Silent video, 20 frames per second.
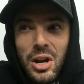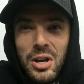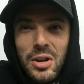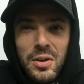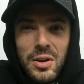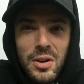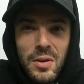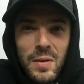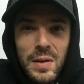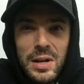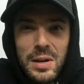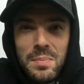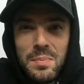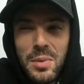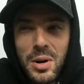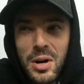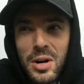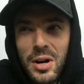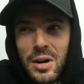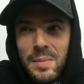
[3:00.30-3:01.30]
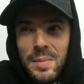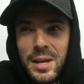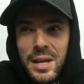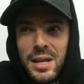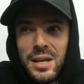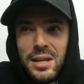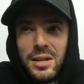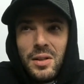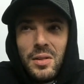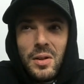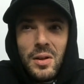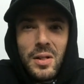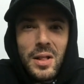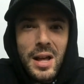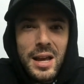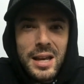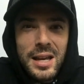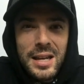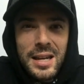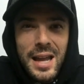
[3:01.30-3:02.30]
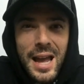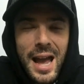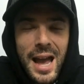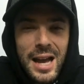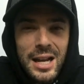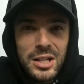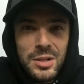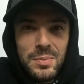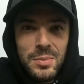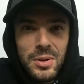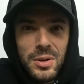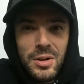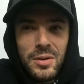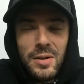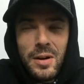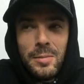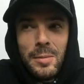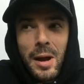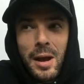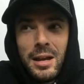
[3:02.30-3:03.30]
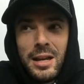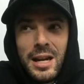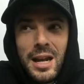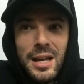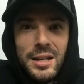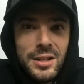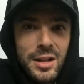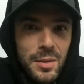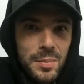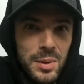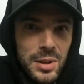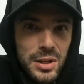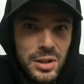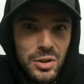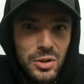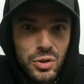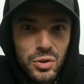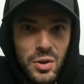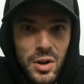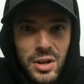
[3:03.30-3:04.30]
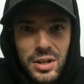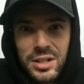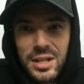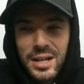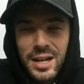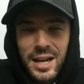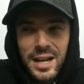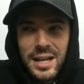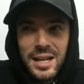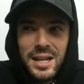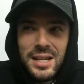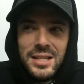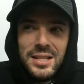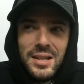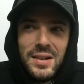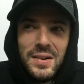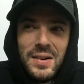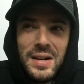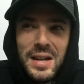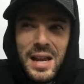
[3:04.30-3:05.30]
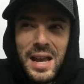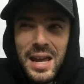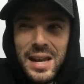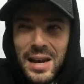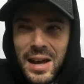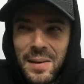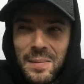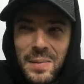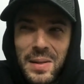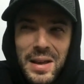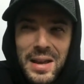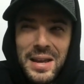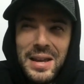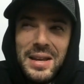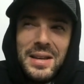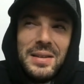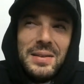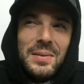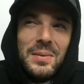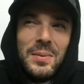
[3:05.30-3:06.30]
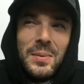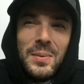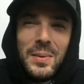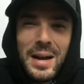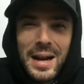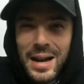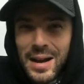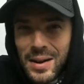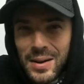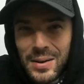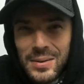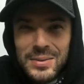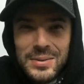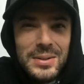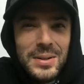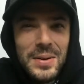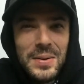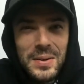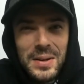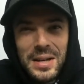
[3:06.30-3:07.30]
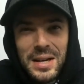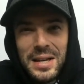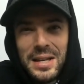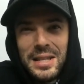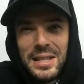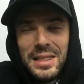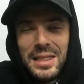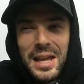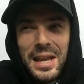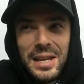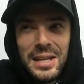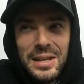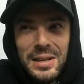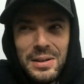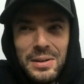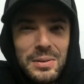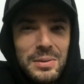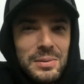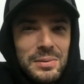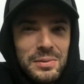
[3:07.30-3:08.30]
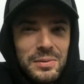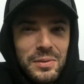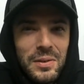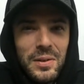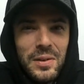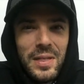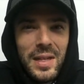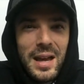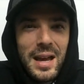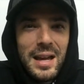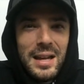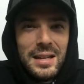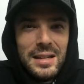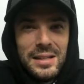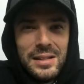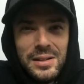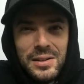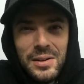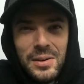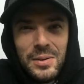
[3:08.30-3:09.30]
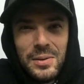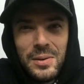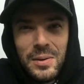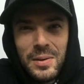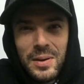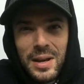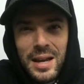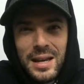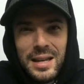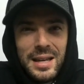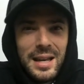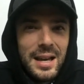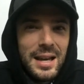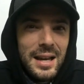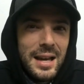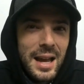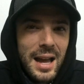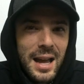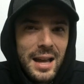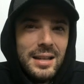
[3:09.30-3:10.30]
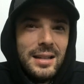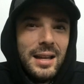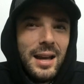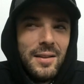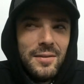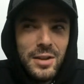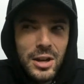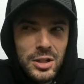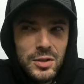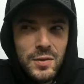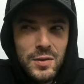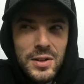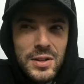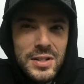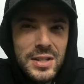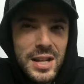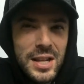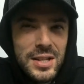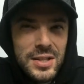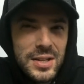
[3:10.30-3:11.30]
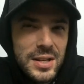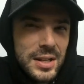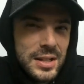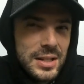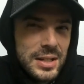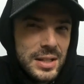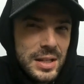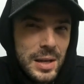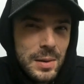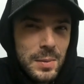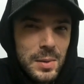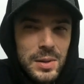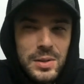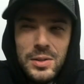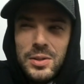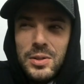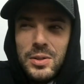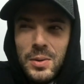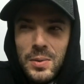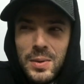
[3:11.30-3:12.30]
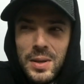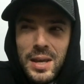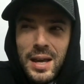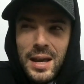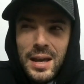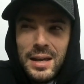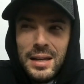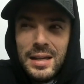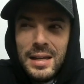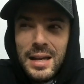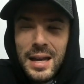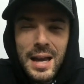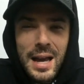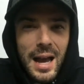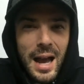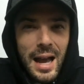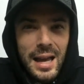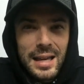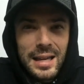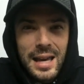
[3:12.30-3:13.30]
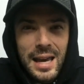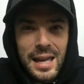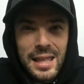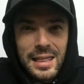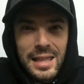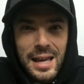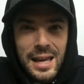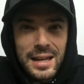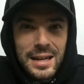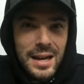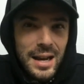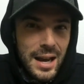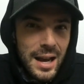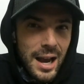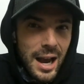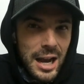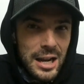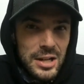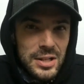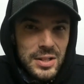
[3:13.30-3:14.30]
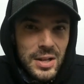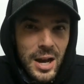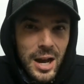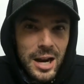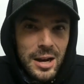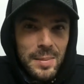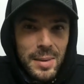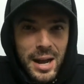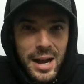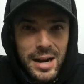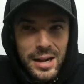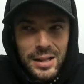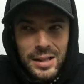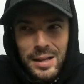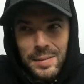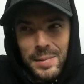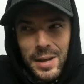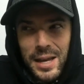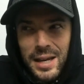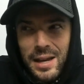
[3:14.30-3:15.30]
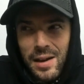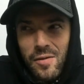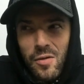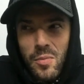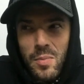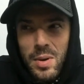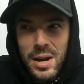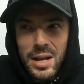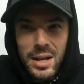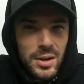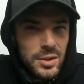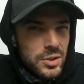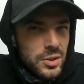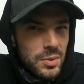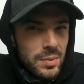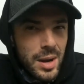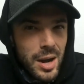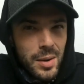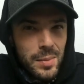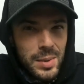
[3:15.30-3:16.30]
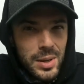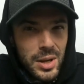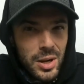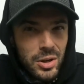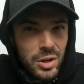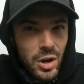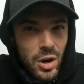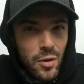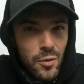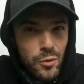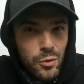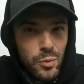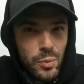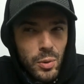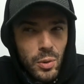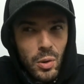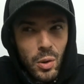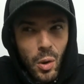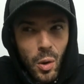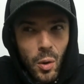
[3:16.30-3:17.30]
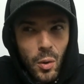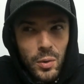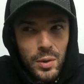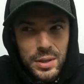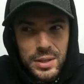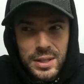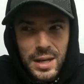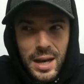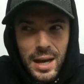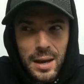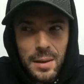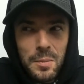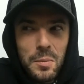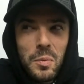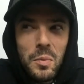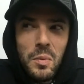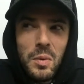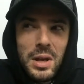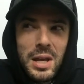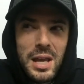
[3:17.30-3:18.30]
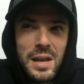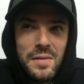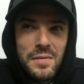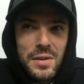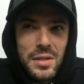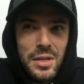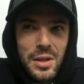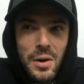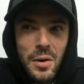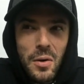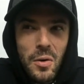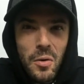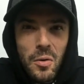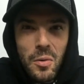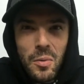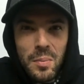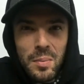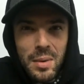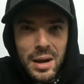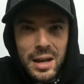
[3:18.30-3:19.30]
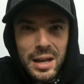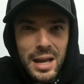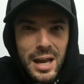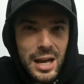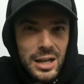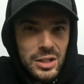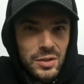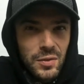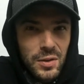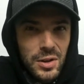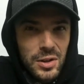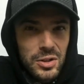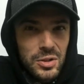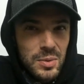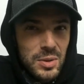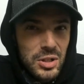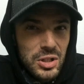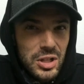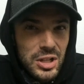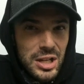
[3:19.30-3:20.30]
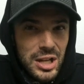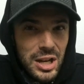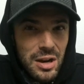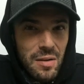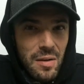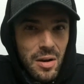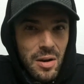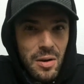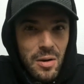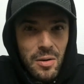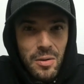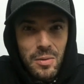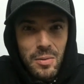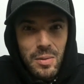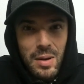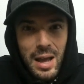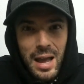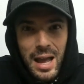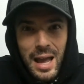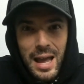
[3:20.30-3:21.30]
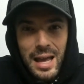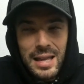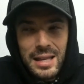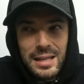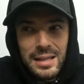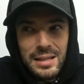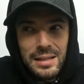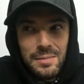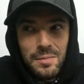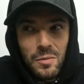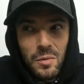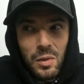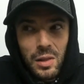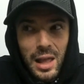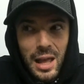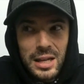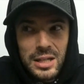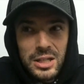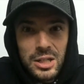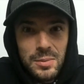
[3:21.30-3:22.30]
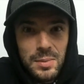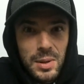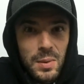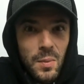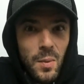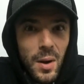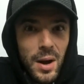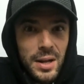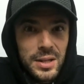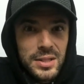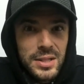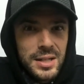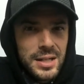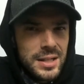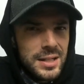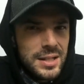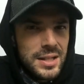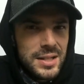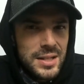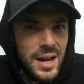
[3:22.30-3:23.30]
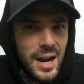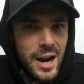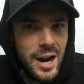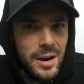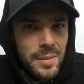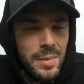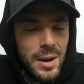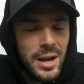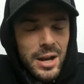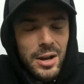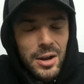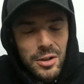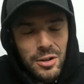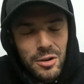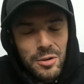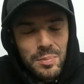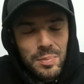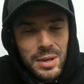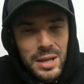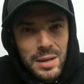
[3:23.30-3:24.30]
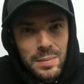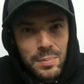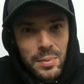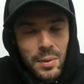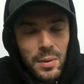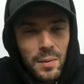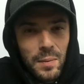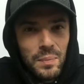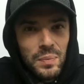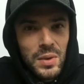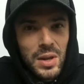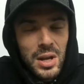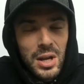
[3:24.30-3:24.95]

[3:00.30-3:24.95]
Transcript: are you going to murder me? You look like an axe murderer. Am I going to end up in your trunk tonight, etc.? And I'm like, wow, okay, thank you for that. You know, okay, yeah, I have expert sensing demons, so yeah. I get that I just automatically make everybody else around me uncomfortable all the time even though my expert intuition hero uh, likes to be wanted and desired by other people.